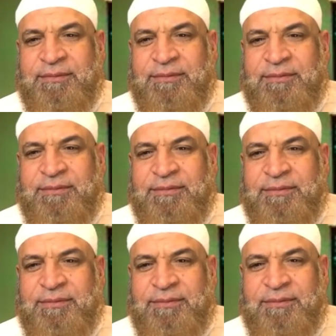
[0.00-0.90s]

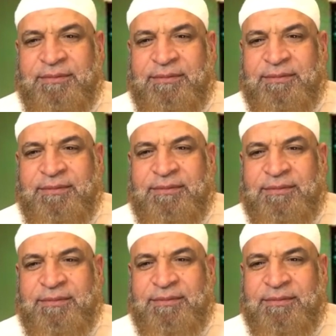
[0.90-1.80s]

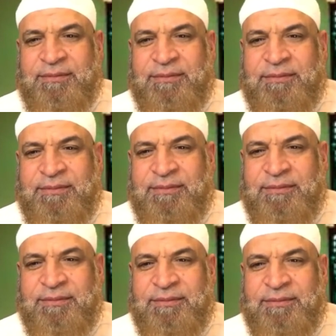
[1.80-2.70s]

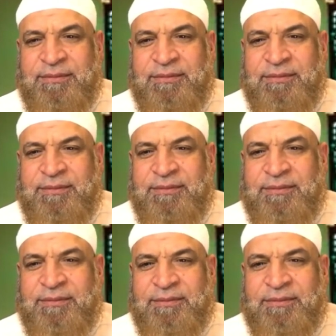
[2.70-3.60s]

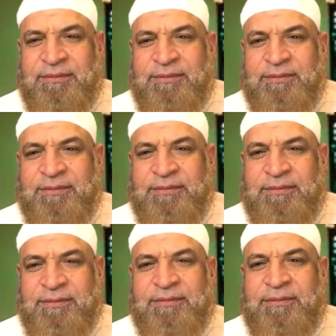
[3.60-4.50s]

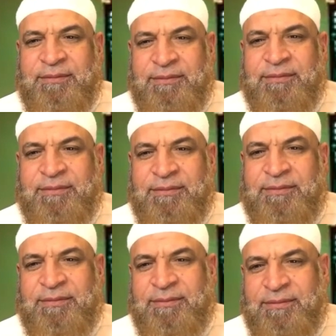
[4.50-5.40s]

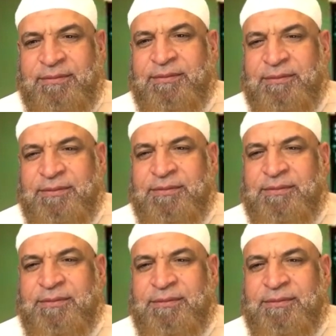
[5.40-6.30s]

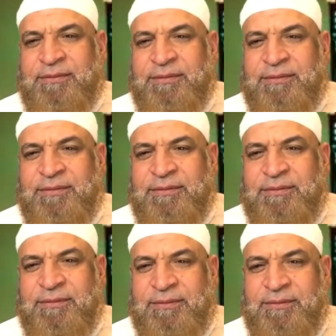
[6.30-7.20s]

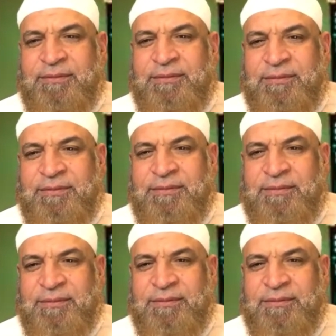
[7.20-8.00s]
This person isn't speaking.